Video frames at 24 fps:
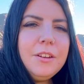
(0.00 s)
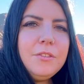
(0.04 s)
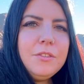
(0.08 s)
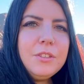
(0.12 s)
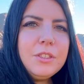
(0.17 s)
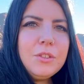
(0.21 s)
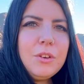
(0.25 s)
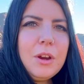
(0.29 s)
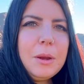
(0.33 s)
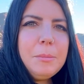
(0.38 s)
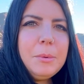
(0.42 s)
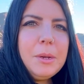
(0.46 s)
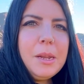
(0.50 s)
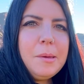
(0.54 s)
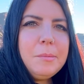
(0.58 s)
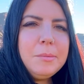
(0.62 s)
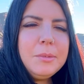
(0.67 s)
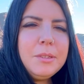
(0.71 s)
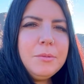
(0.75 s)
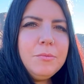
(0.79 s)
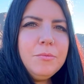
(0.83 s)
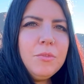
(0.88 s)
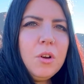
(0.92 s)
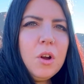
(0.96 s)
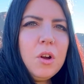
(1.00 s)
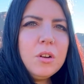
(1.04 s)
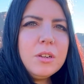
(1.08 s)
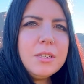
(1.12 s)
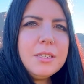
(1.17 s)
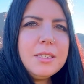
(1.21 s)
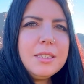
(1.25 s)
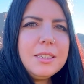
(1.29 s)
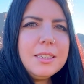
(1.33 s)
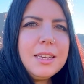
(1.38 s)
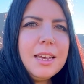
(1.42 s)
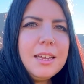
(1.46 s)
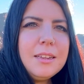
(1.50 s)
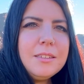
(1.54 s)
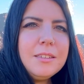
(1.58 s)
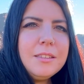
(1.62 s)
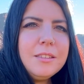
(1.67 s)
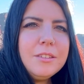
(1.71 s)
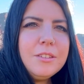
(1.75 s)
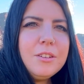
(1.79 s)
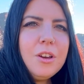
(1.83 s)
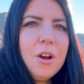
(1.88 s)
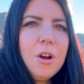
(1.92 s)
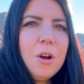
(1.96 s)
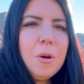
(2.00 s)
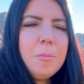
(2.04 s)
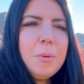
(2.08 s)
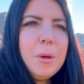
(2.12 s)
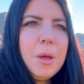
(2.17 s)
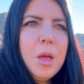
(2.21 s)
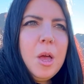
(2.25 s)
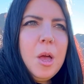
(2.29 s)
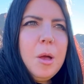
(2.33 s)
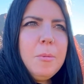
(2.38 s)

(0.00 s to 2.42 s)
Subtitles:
of scrabble up some rocks to get to the top,